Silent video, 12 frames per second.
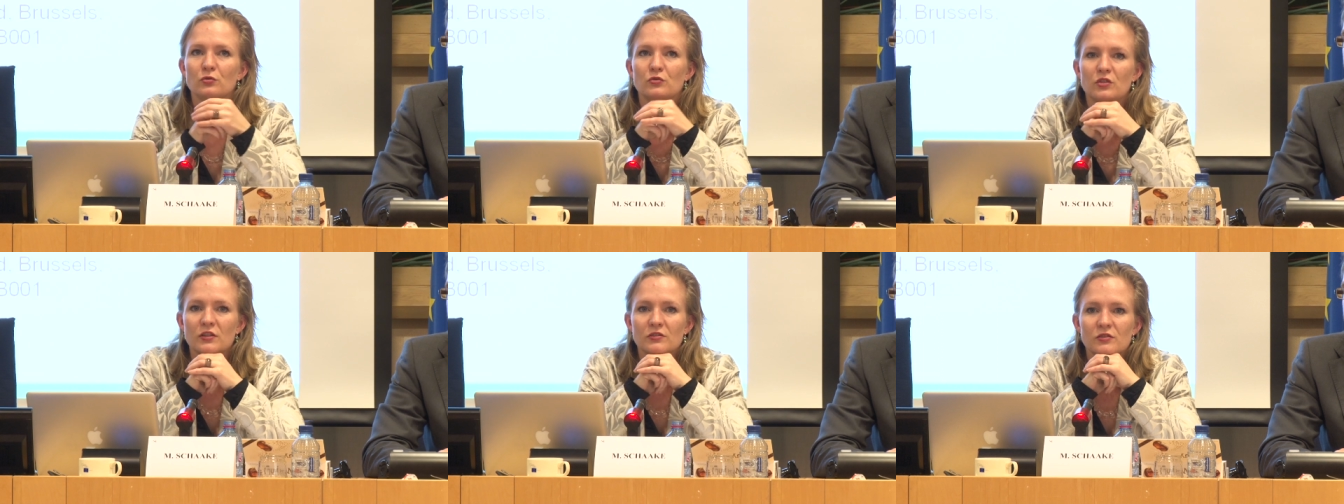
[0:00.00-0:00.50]

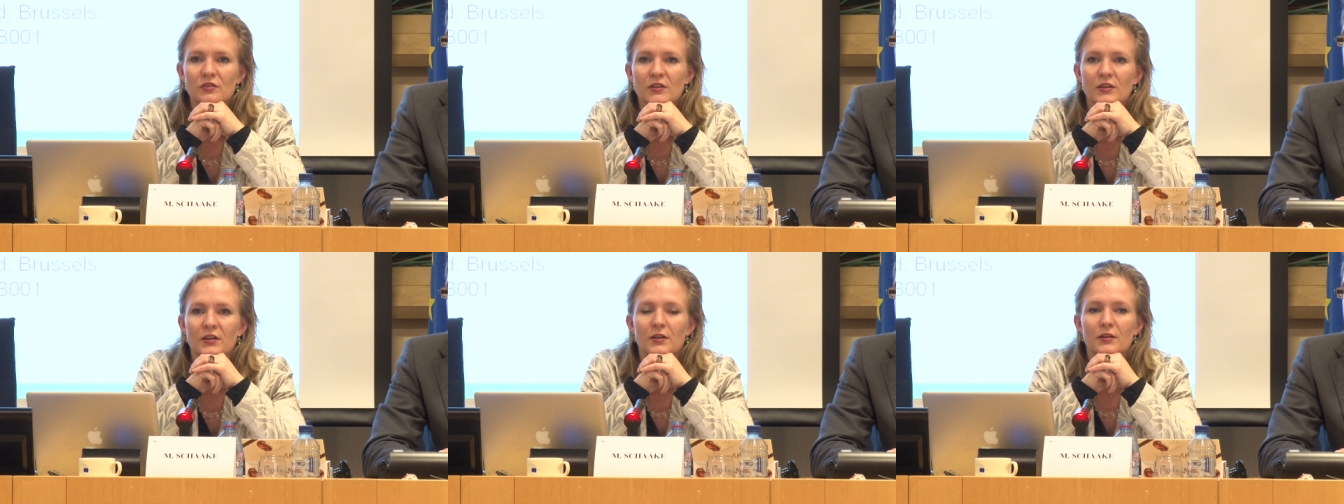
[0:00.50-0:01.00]
just
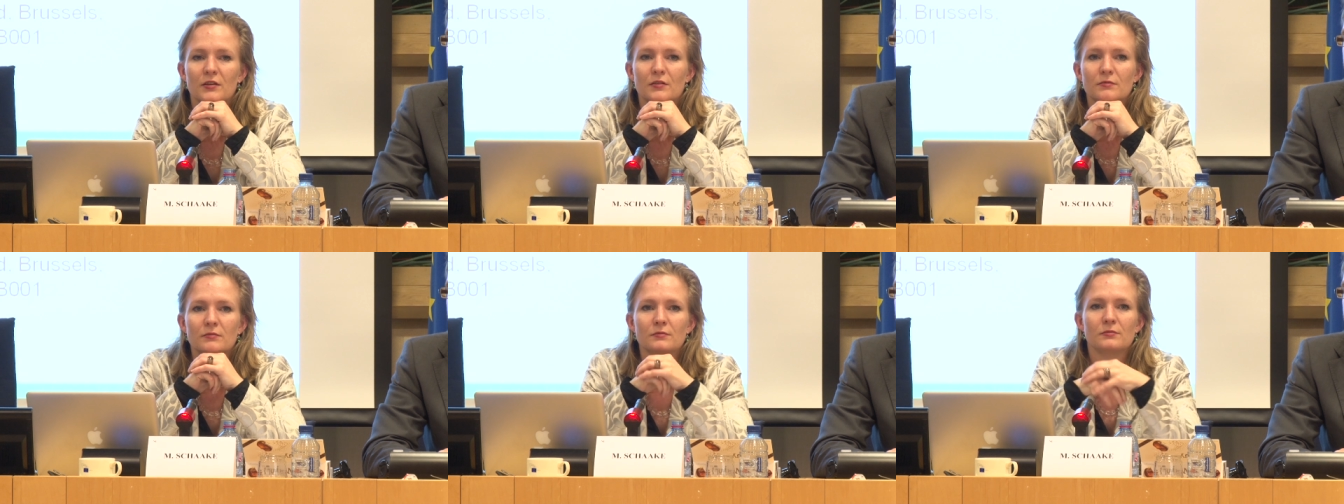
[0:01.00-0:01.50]

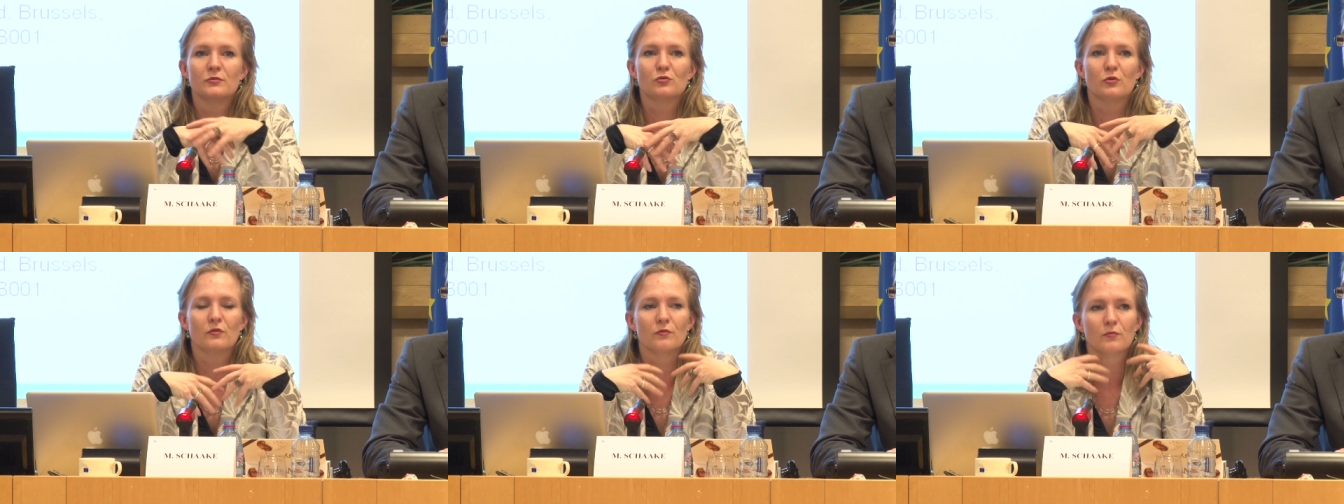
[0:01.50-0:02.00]

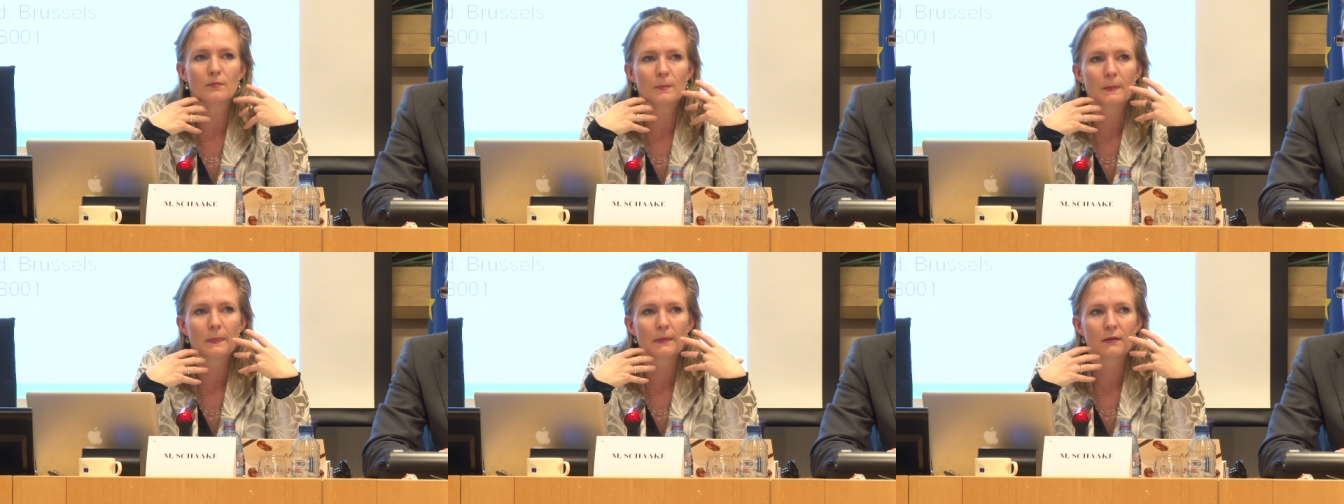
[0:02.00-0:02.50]
sort of
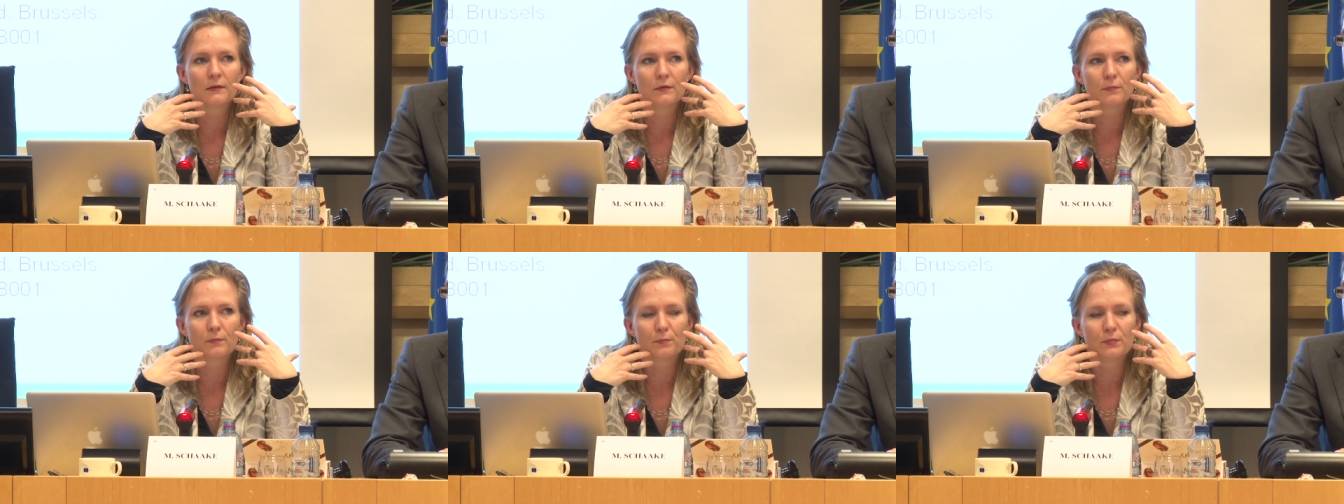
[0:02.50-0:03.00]

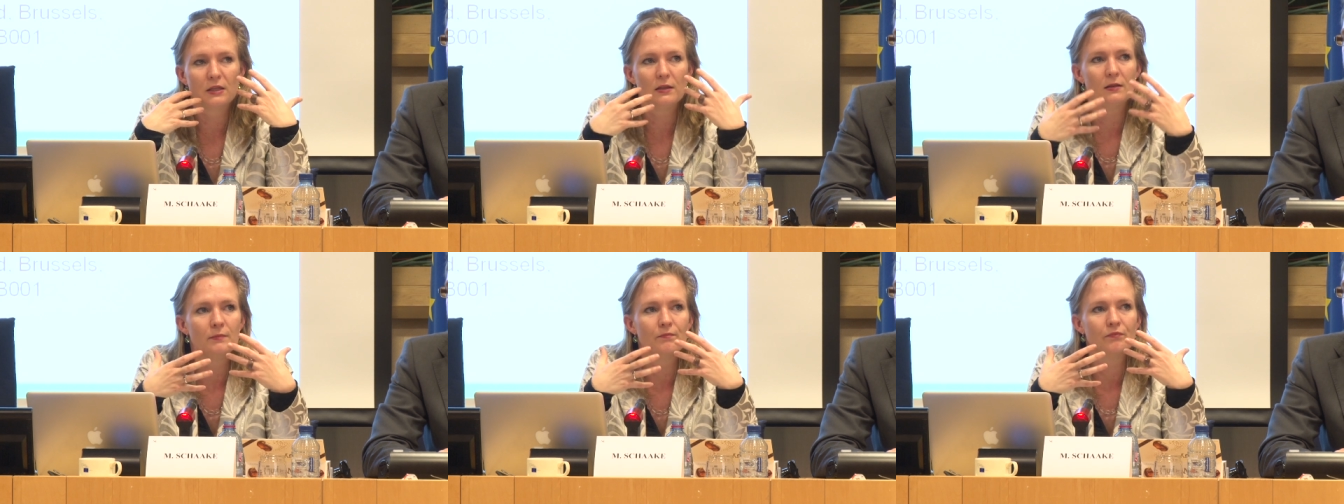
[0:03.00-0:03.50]

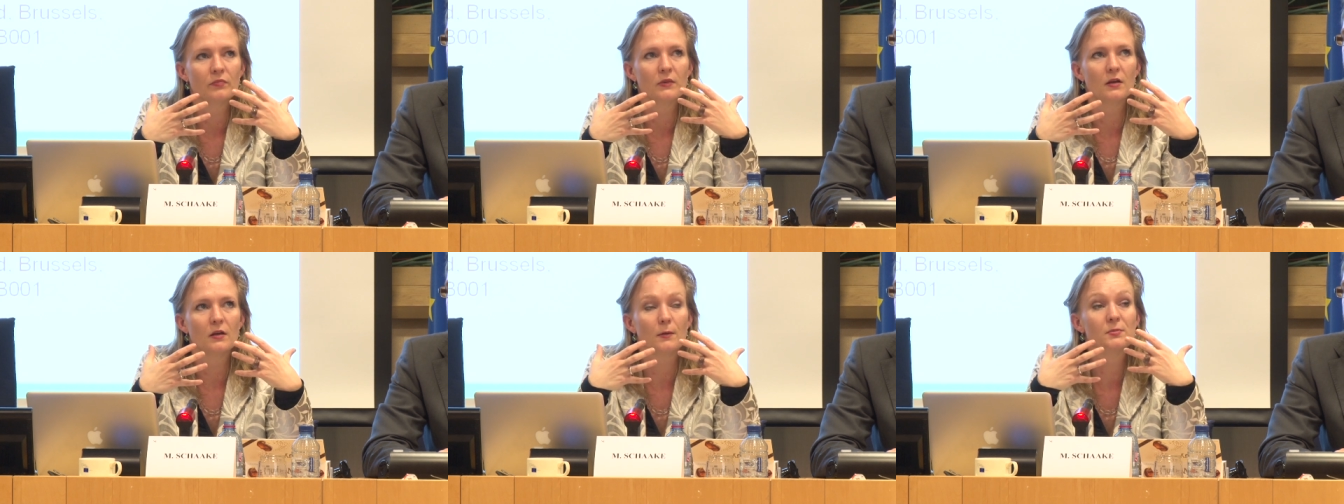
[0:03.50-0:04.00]
be
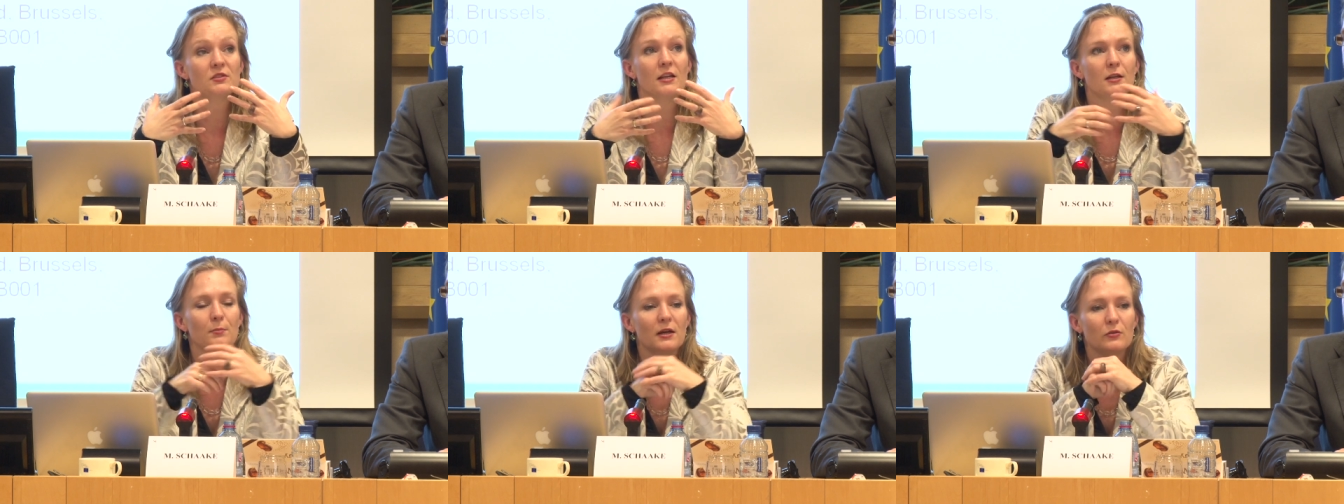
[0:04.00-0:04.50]

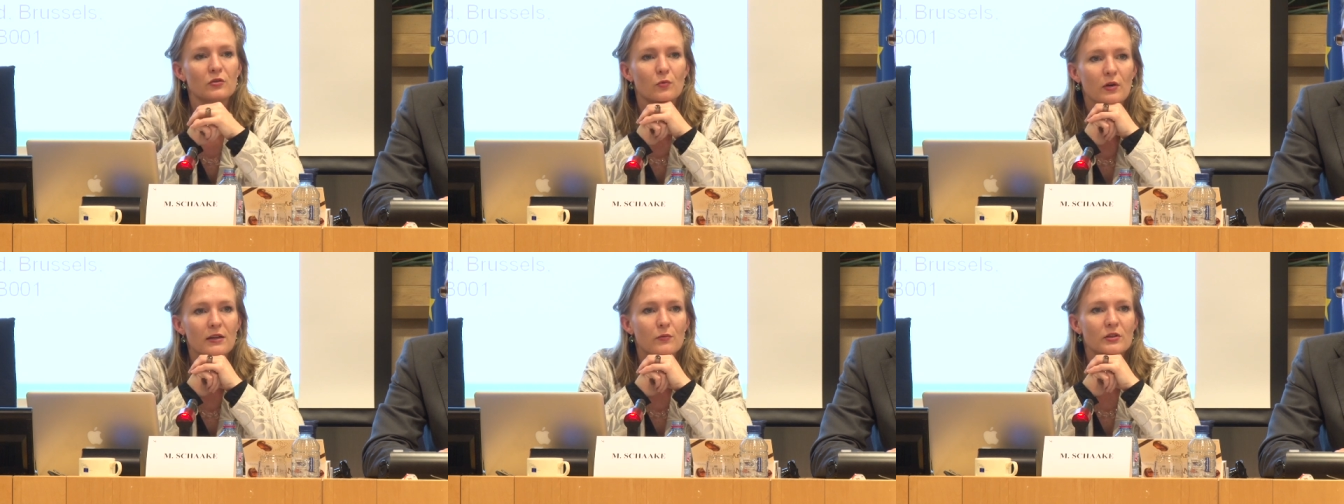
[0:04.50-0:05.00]
upset about the
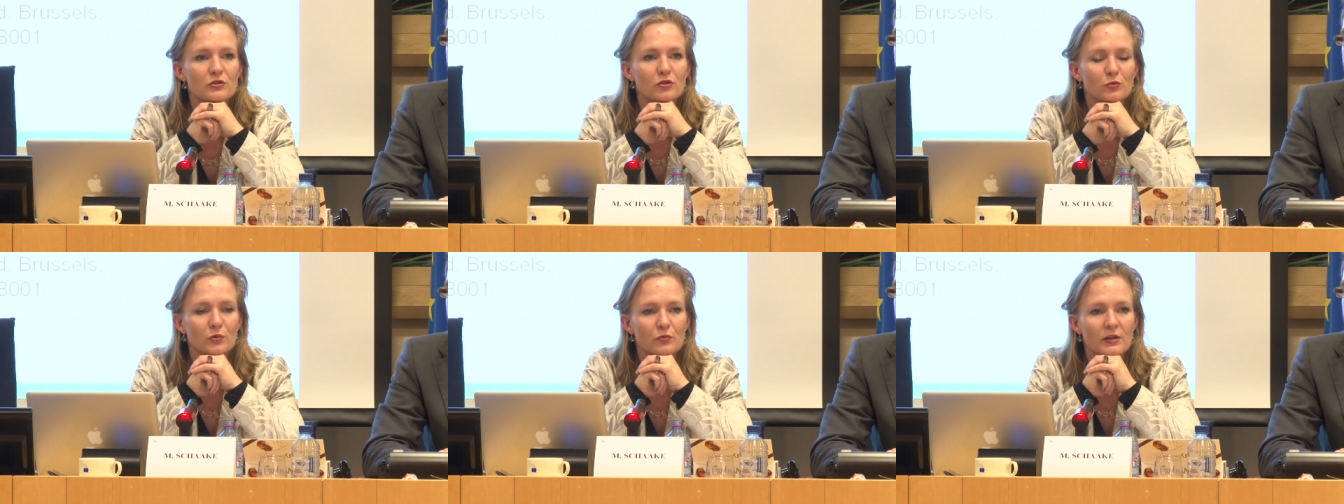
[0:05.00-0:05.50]
way in which
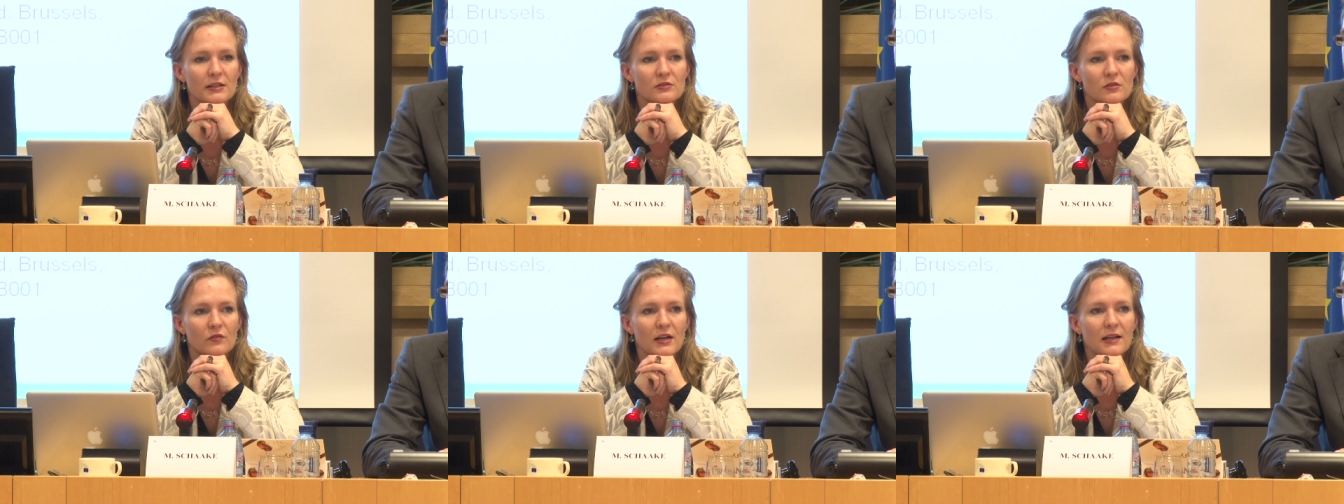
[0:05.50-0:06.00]
human
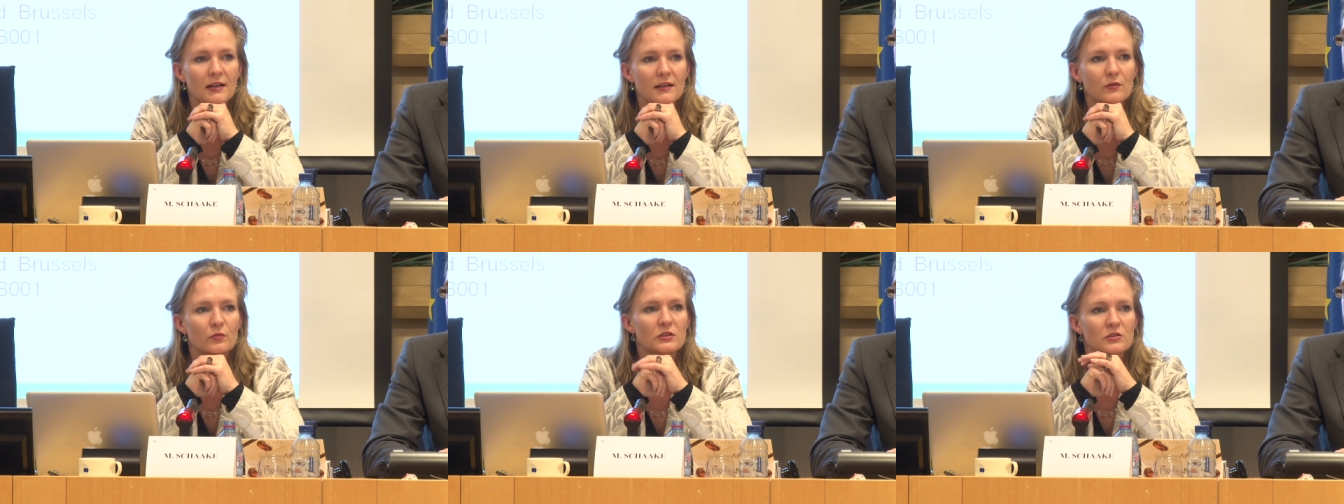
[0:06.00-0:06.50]
rights are
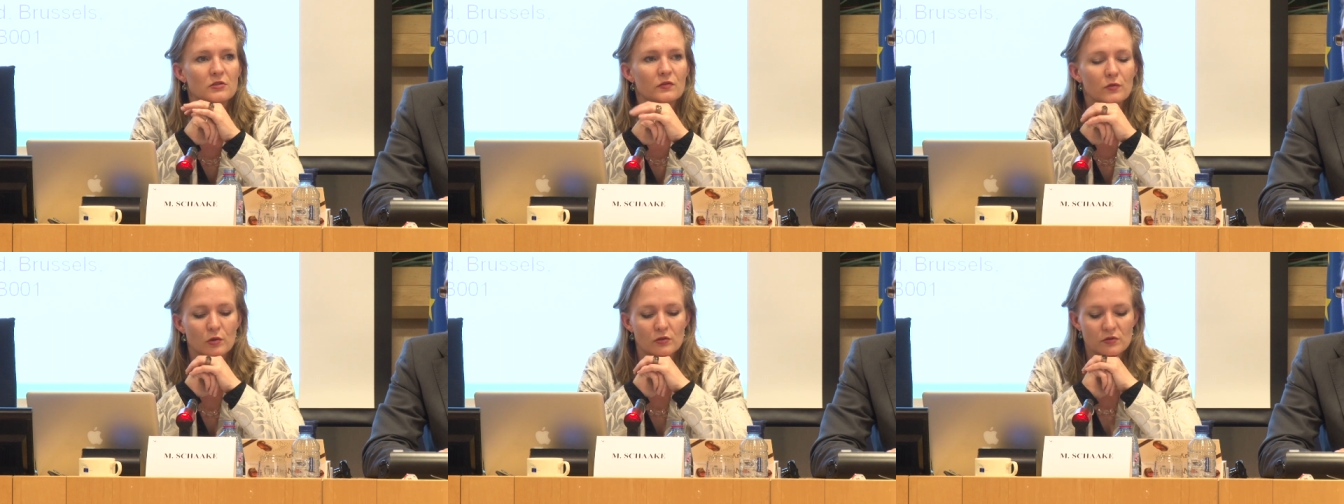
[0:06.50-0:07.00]
violated, which is
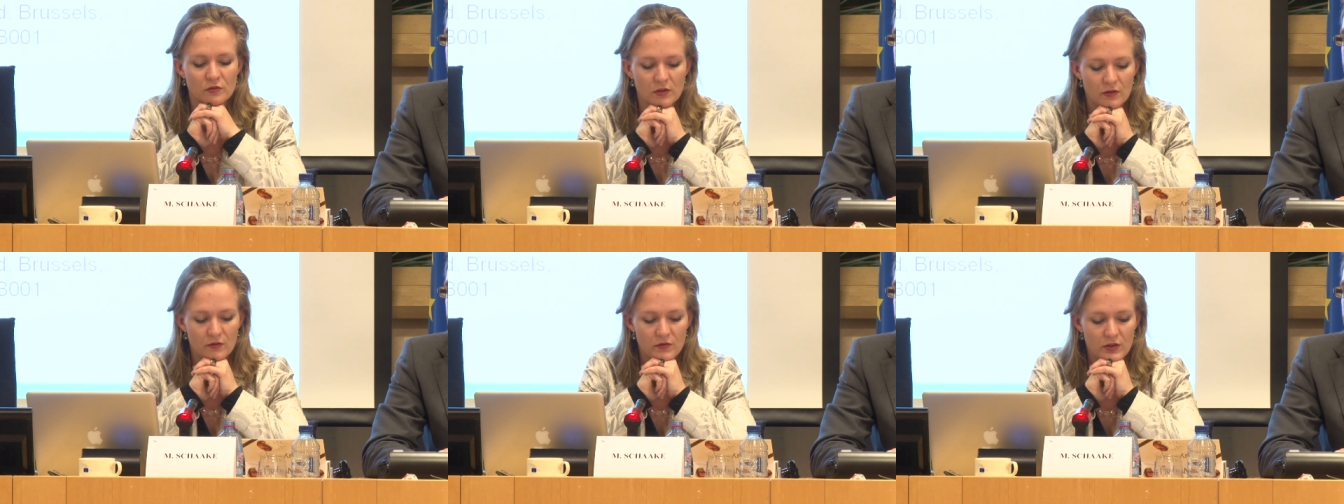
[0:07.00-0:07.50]
of course
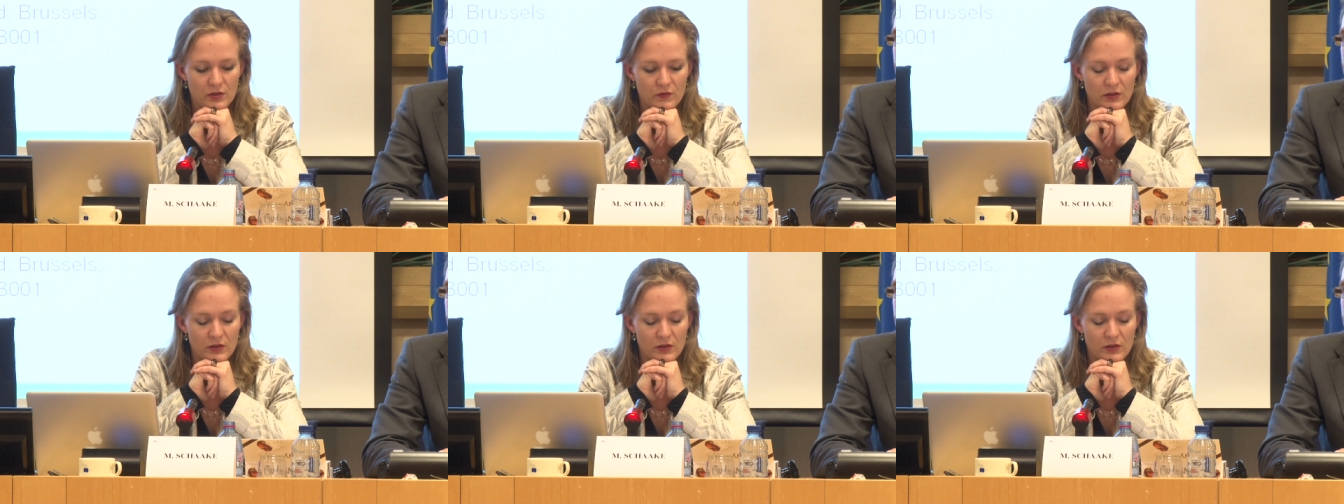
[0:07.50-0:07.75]
very,